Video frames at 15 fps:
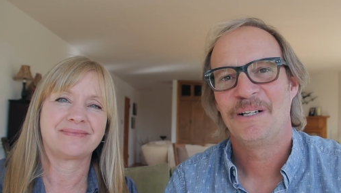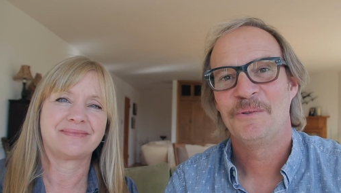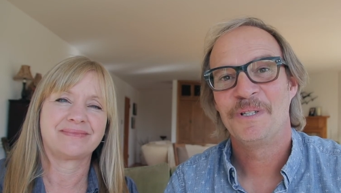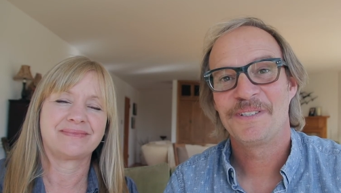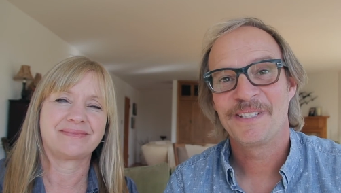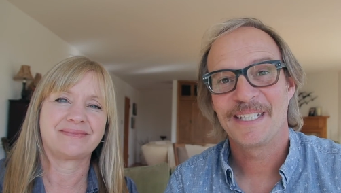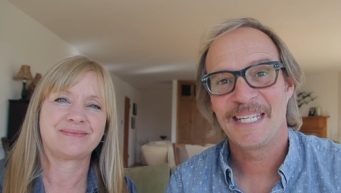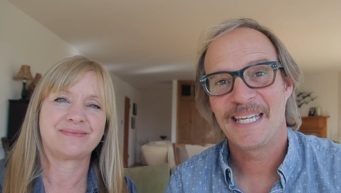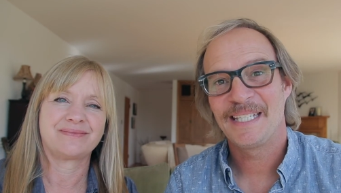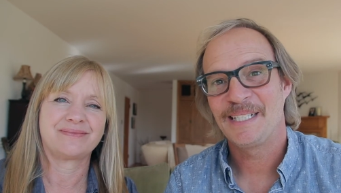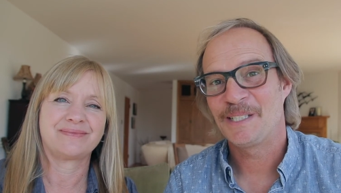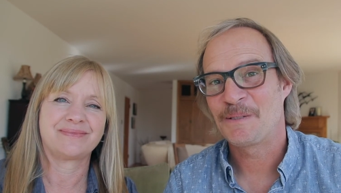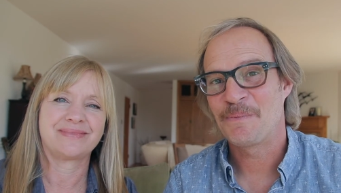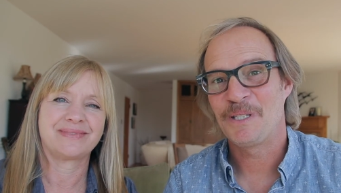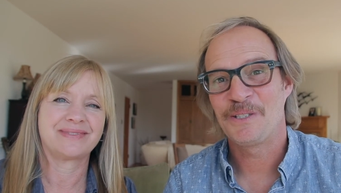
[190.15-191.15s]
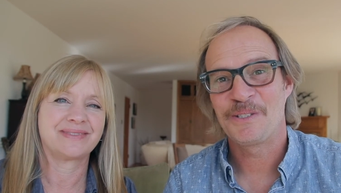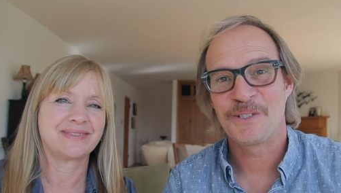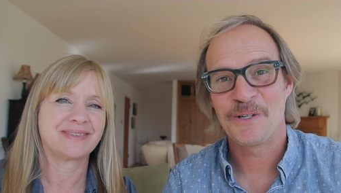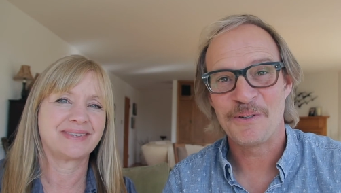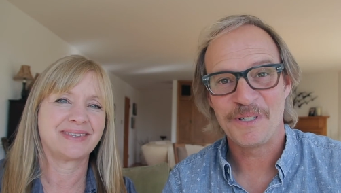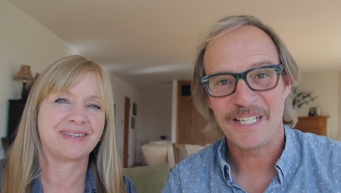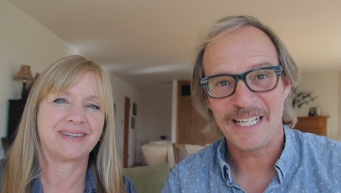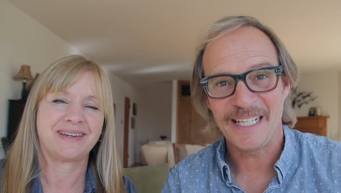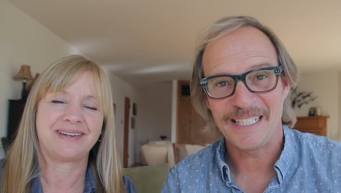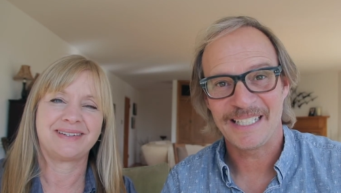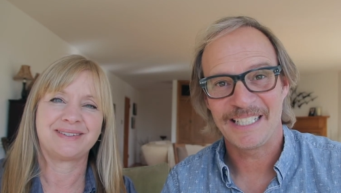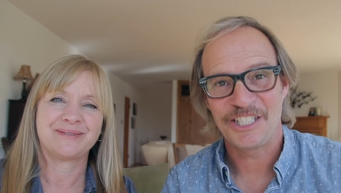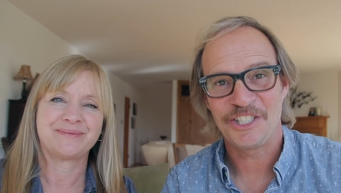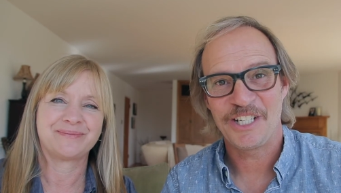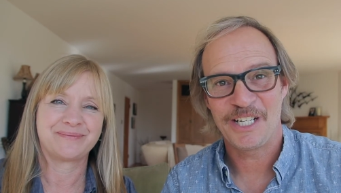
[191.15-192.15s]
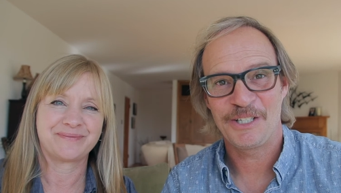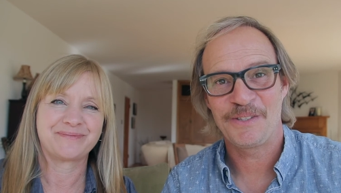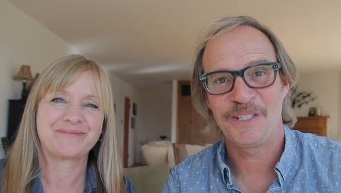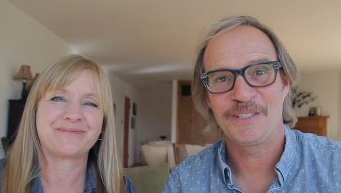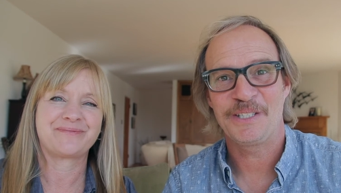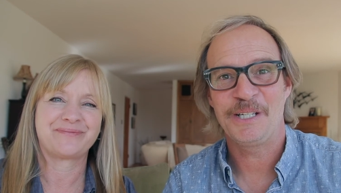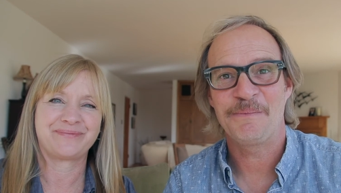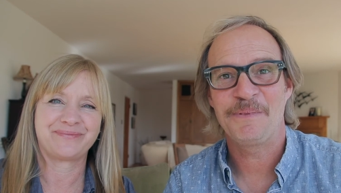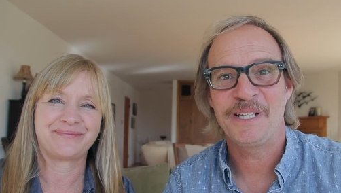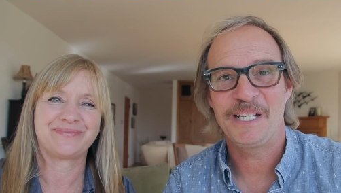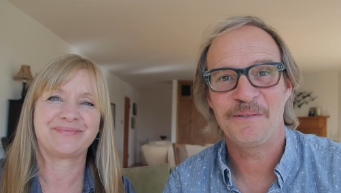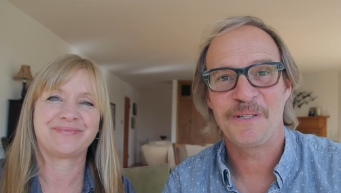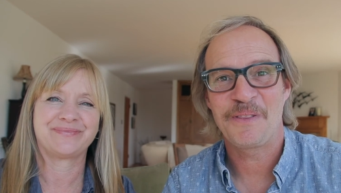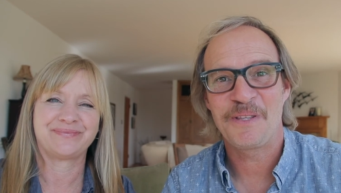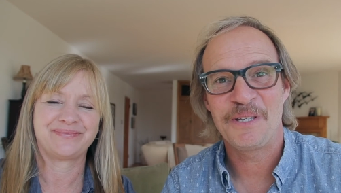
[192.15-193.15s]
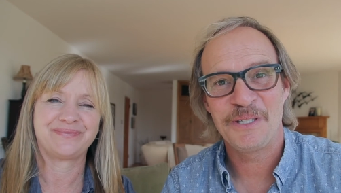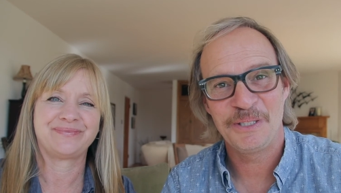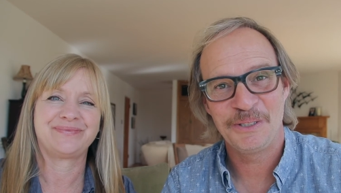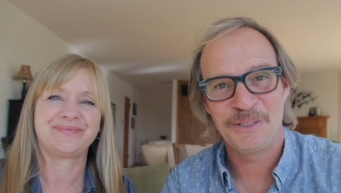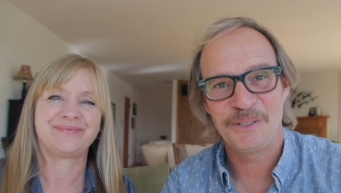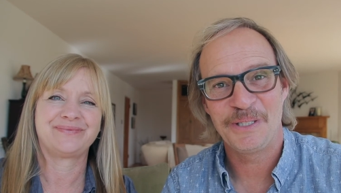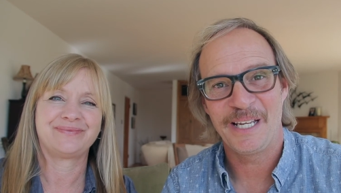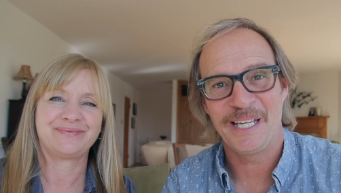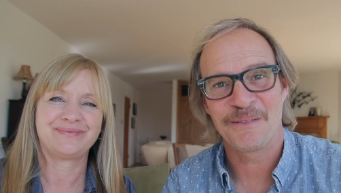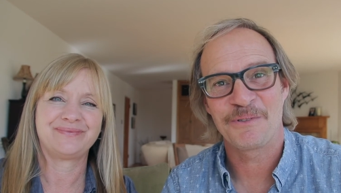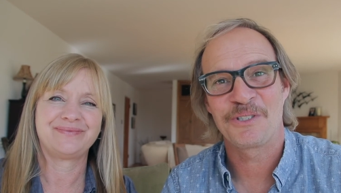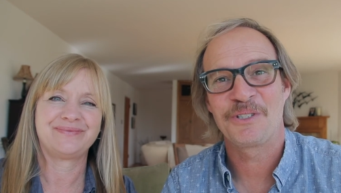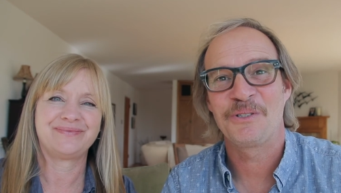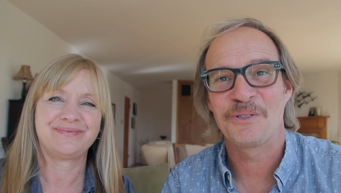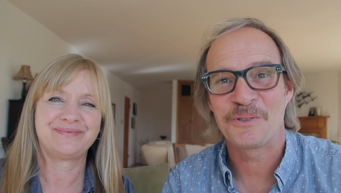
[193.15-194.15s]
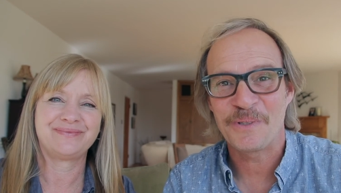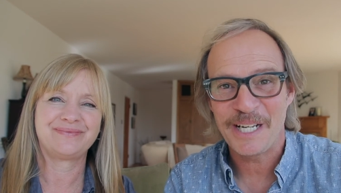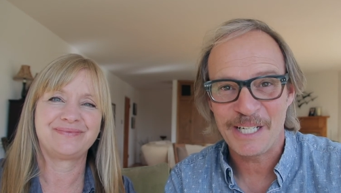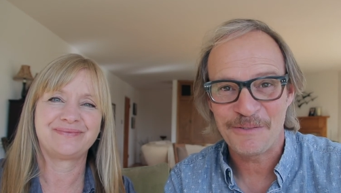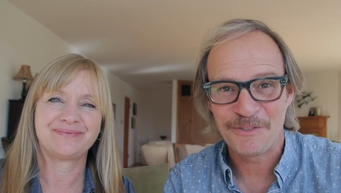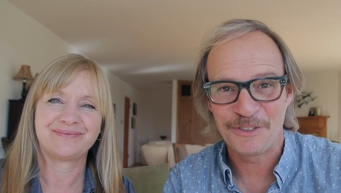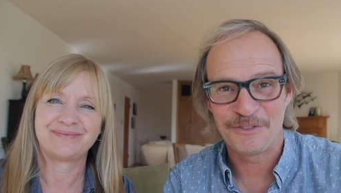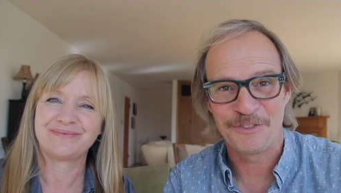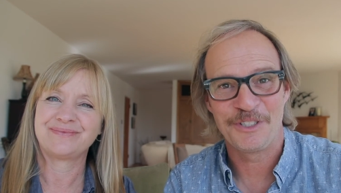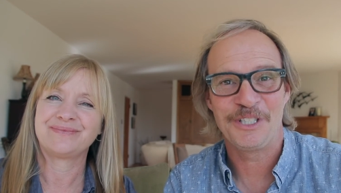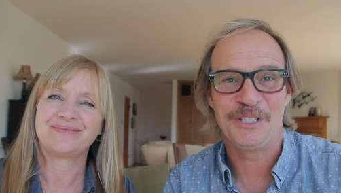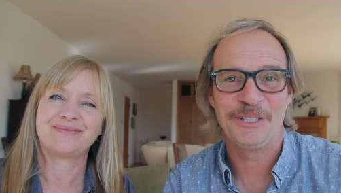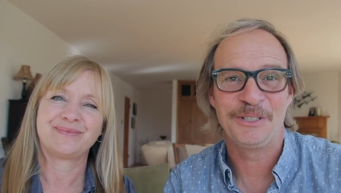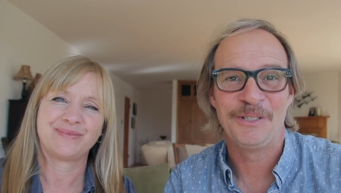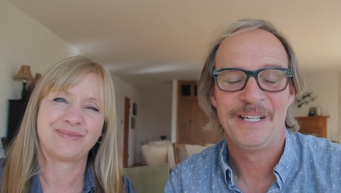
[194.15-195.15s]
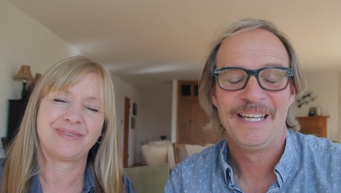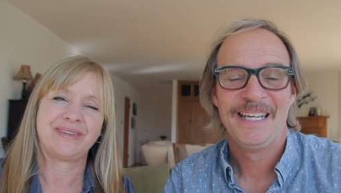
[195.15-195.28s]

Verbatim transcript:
Speaker 1: Once again, it's been so neat to share this update with you, and we're so grateful for you